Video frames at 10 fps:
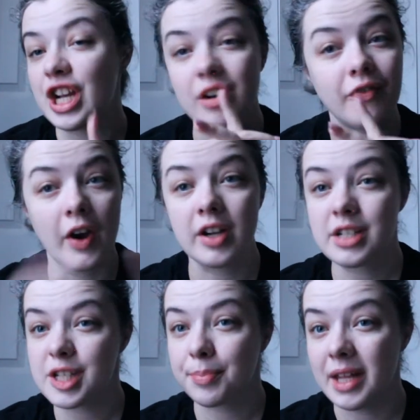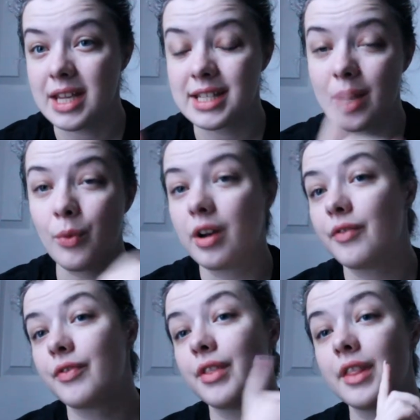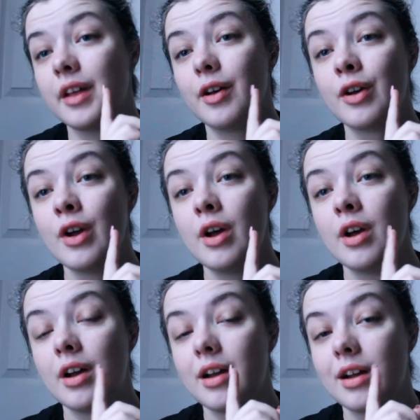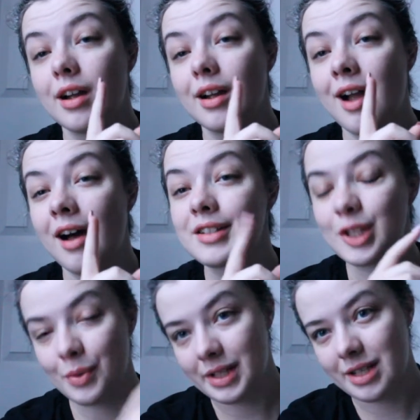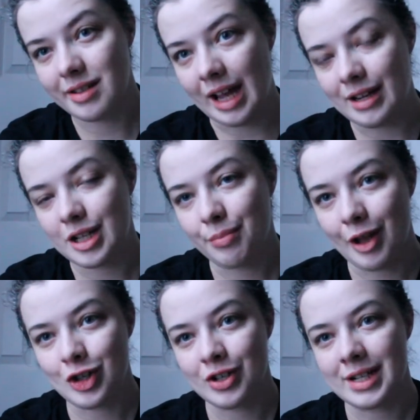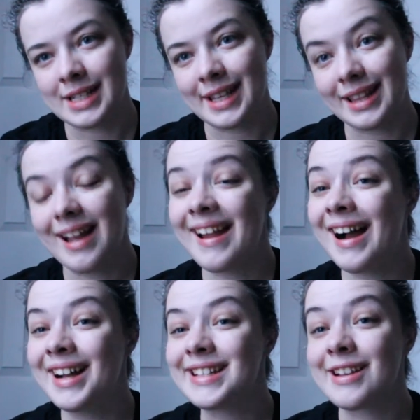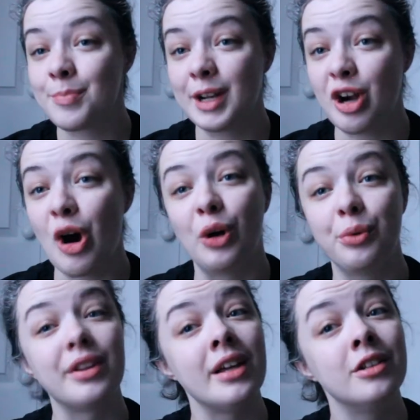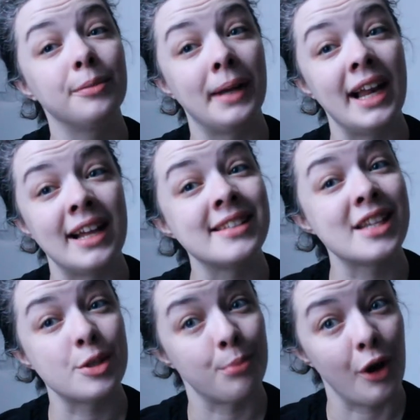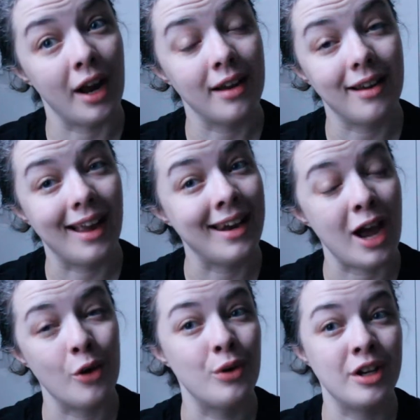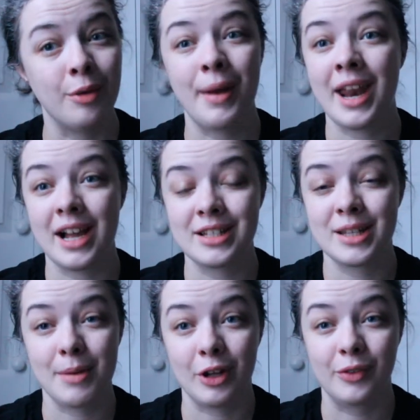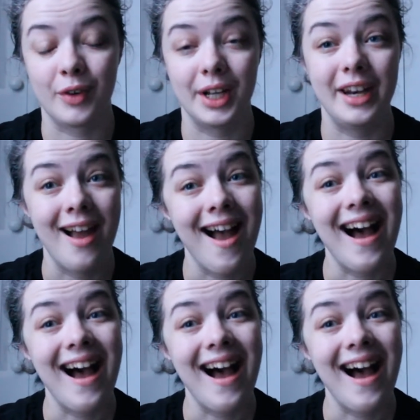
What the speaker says: djinn are very displeased, and one of the consequences of that displeasure is that a hunt has been called with Indelbed as his prey, and now Indelbed has to be on the run.